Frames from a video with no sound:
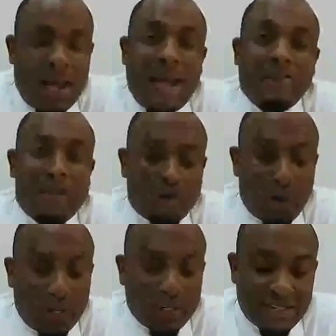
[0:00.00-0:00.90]
and
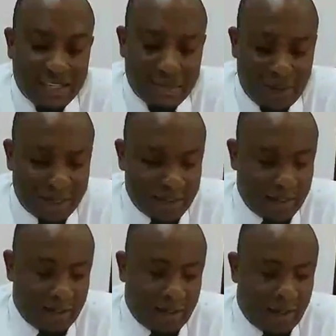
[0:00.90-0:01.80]
so it is expected